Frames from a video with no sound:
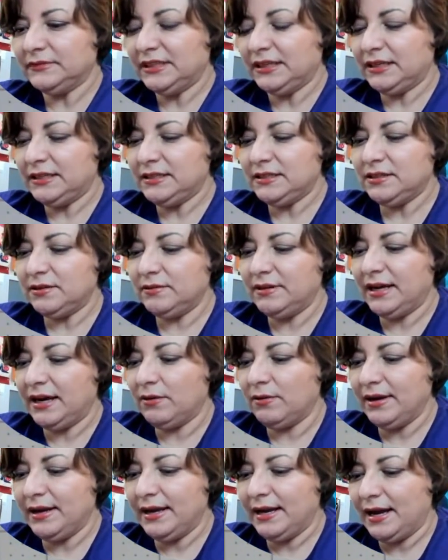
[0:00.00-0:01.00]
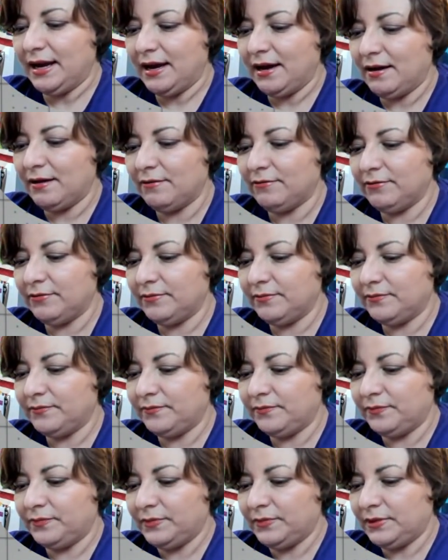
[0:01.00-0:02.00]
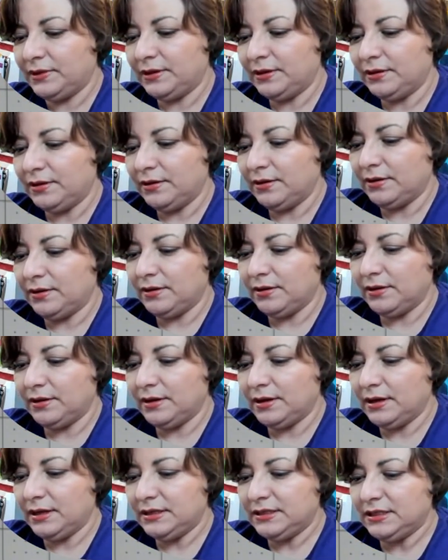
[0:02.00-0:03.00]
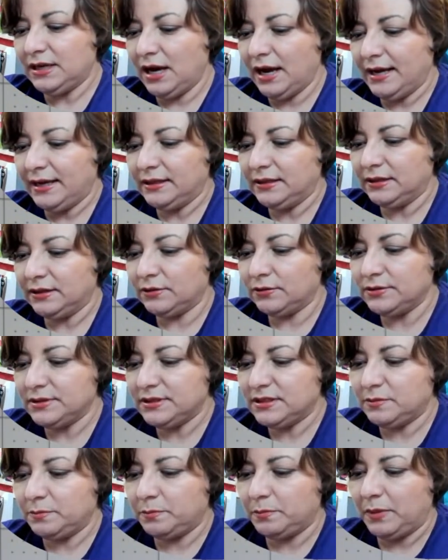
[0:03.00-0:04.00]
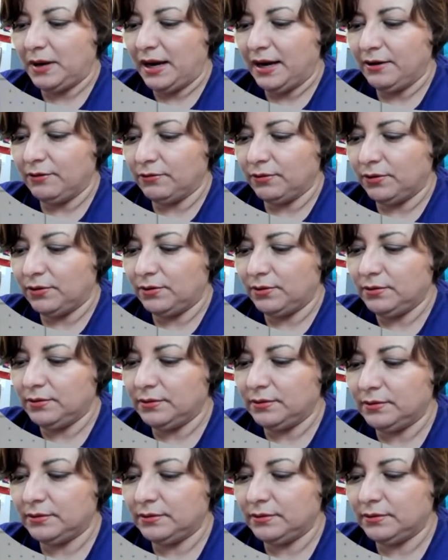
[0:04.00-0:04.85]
And so now I have a tight little spiral